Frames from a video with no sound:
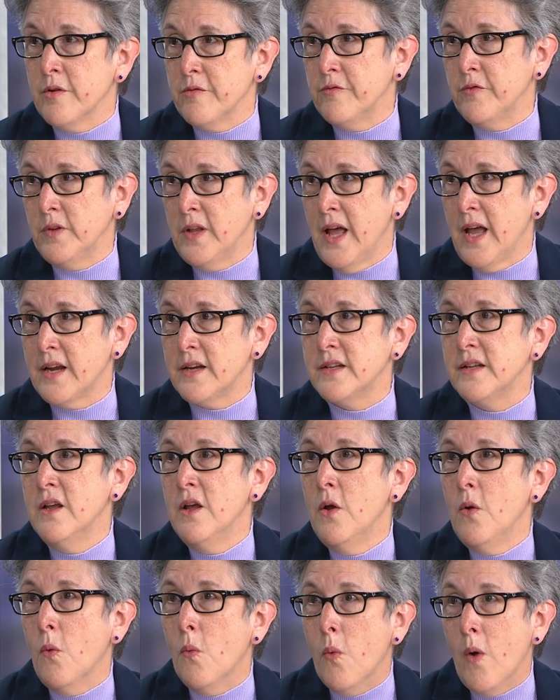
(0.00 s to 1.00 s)
reflect
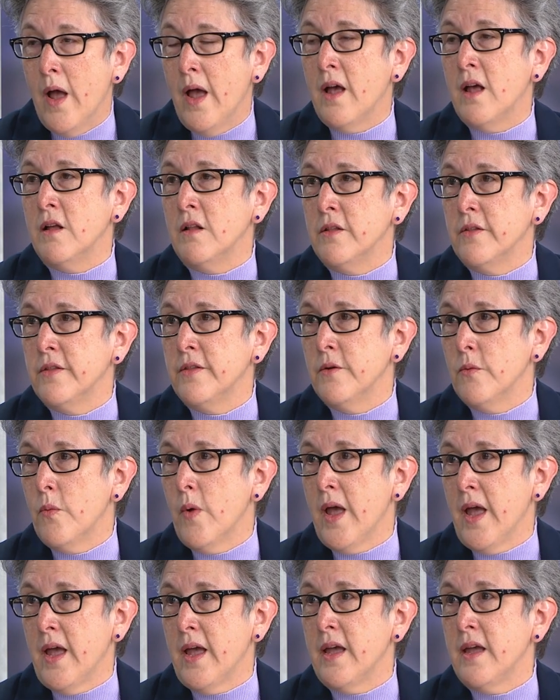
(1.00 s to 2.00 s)
well the
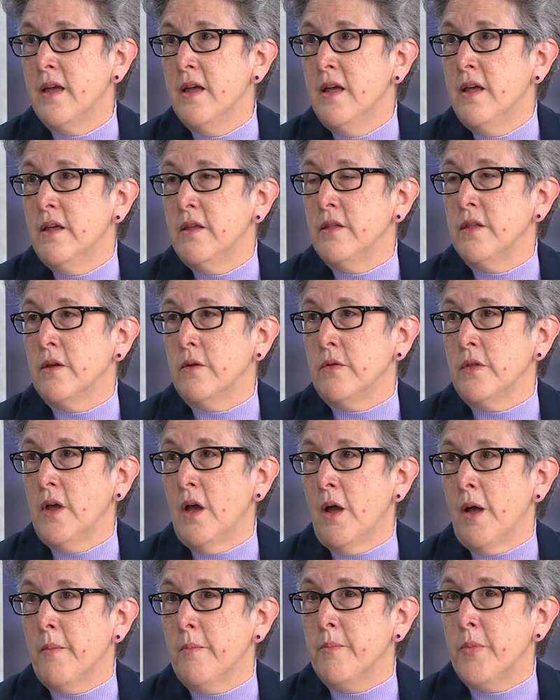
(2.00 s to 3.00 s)
way the
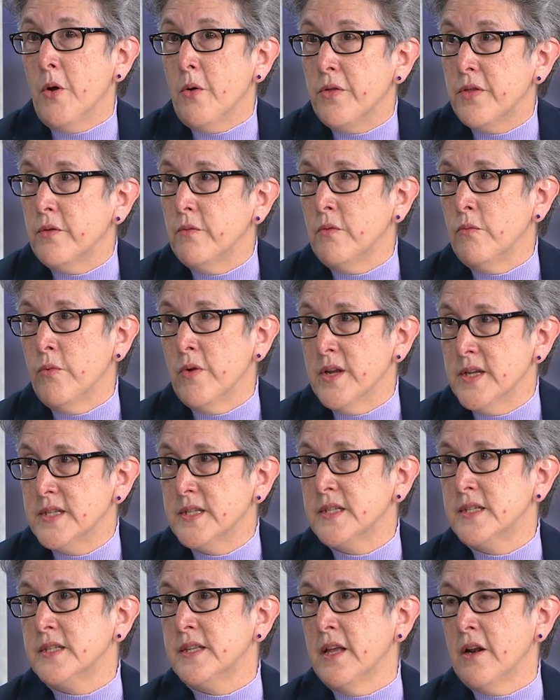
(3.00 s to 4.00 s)
um, both
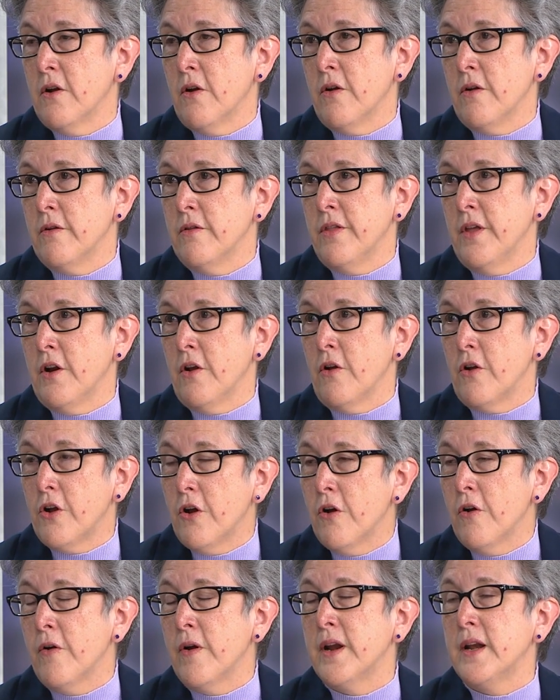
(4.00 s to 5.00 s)
risks that are that are
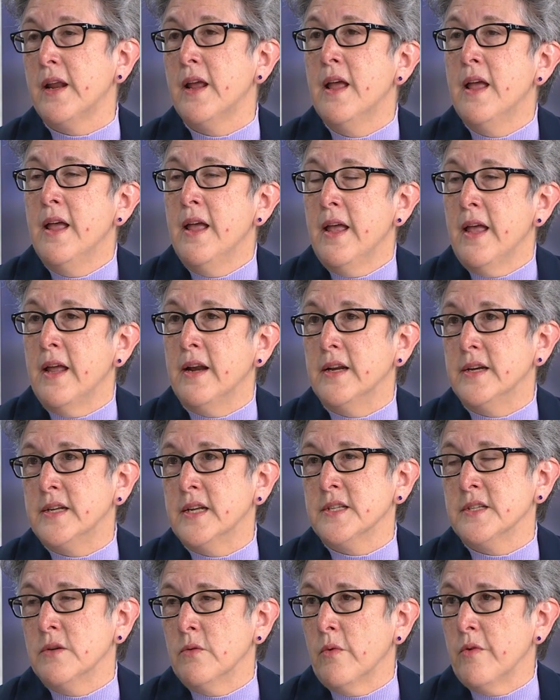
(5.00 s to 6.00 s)
current, and it
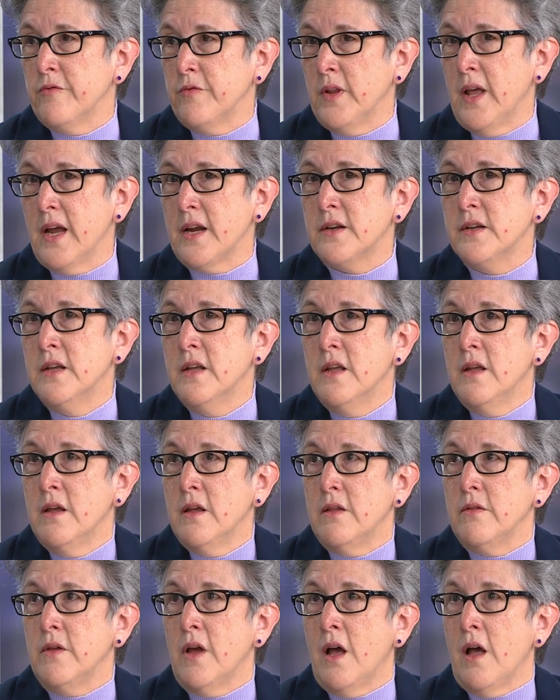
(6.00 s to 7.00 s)
doesn't reflect.
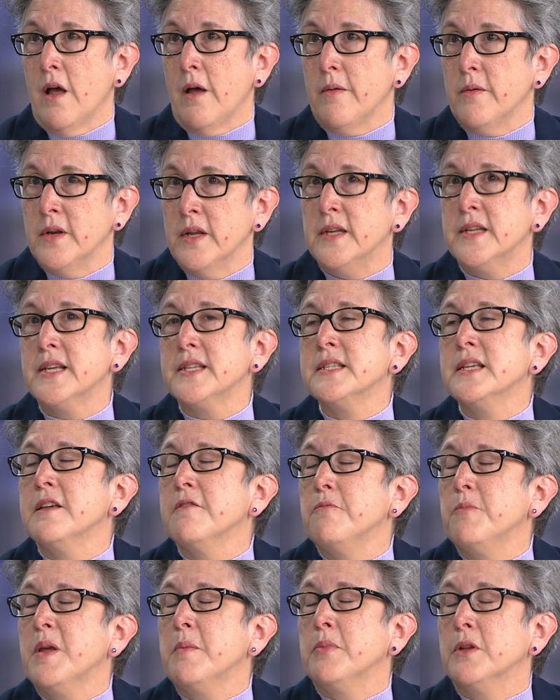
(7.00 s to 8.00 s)
Uh, it doesn't
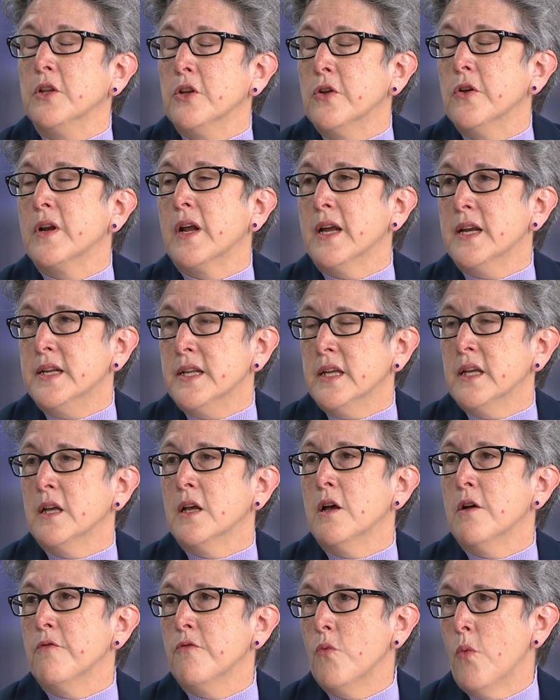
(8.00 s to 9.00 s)
give people a good
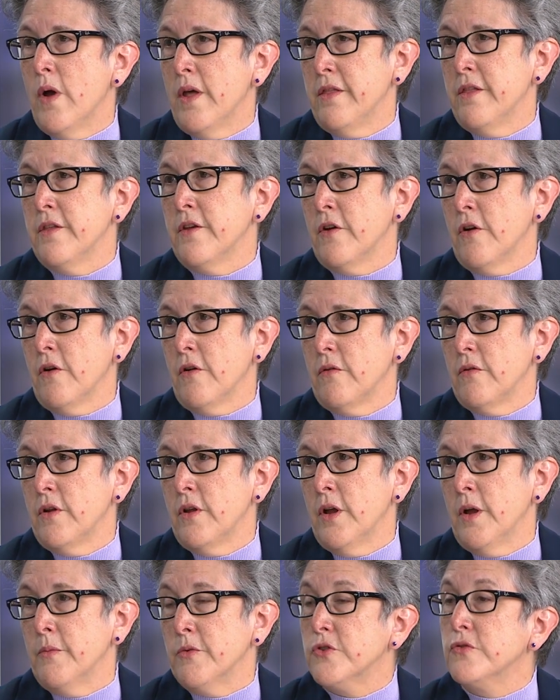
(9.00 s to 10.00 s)
idea of what their
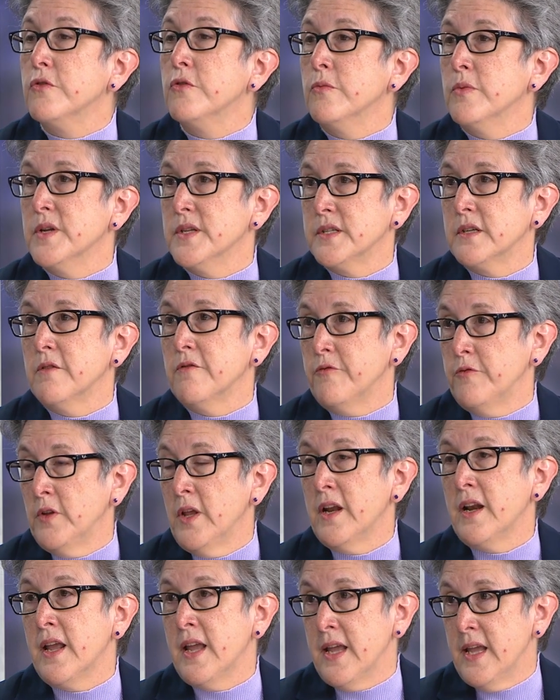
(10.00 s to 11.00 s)
um, true risk of
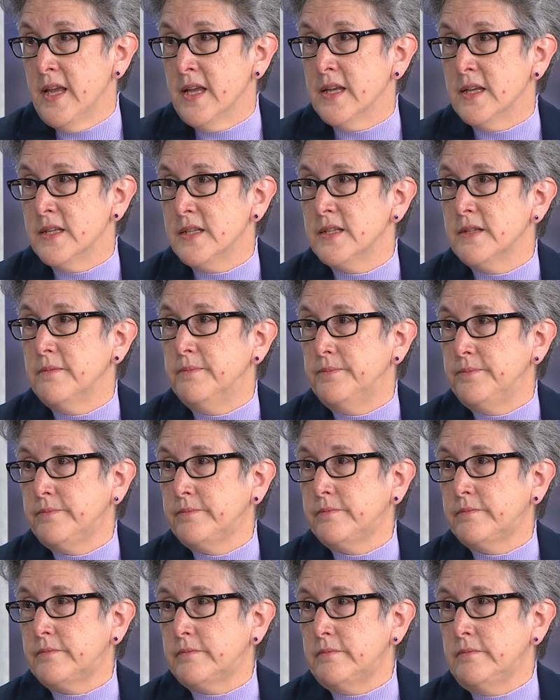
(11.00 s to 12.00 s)
flooding is.
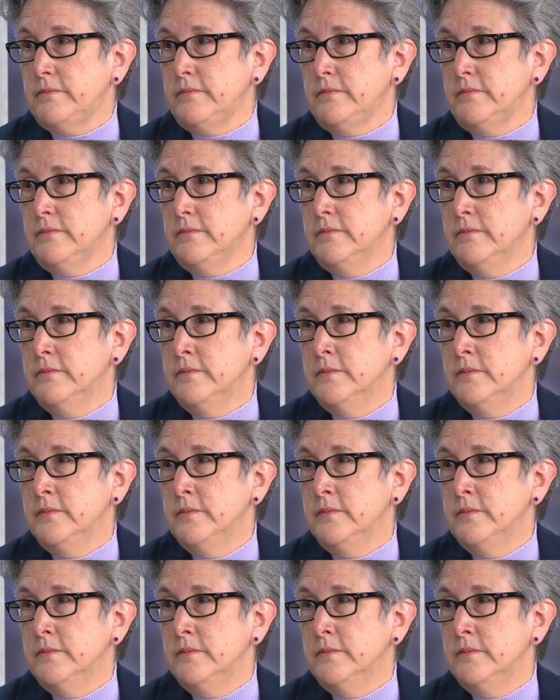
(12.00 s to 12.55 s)
So those